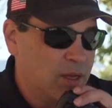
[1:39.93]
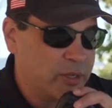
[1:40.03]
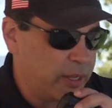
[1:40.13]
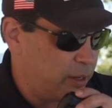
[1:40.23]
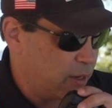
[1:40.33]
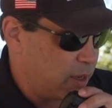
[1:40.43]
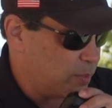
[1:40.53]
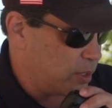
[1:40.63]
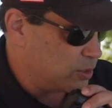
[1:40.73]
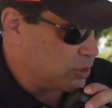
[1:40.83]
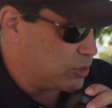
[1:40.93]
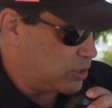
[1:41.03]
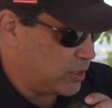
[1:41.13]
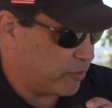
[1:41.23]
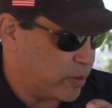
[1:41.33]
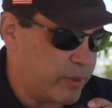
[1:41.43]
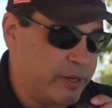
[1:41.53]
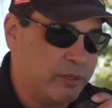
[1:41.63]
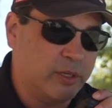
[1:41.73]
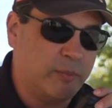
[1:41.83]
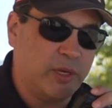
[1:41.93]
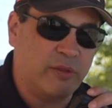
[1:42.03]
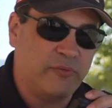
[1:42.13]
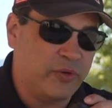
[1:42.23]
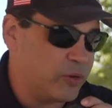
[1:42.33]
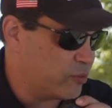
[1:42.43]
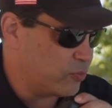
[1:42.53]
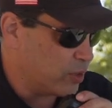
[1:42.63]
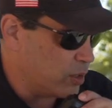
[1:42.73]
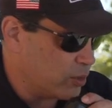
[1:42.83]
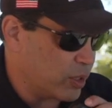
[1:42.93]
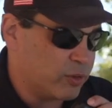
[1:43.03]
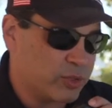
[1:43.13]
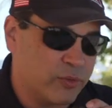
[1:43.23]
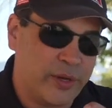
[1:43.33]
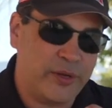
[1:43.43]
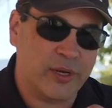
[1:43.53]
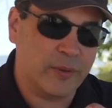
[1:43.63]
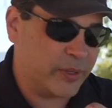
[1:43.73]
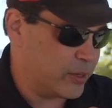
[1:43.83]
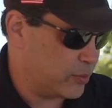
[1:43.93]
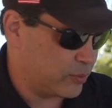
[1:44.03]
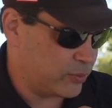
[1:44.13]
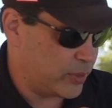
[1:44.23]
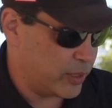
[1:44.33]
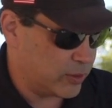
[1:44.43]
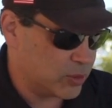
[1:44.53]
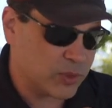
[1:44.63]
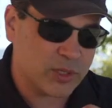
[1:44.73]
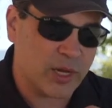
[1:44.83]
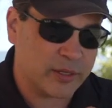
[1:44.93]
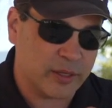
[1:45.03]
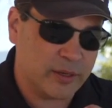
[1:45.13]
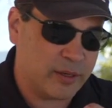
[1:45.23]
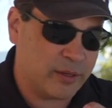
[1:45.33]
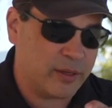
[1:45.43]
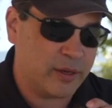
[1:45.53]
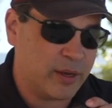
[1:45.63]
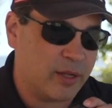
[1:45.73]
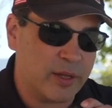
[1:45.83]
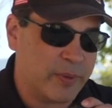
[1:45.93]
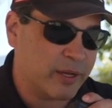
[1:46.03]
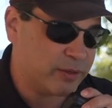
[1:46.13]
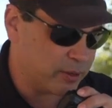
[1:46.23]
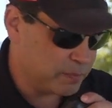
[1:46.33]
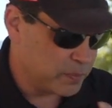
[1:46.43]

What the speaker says: Okay, and I'm going to just give everybody a little bit of the view of all the terrain you're going to be going through here as we're talking, and then I'll get back to you.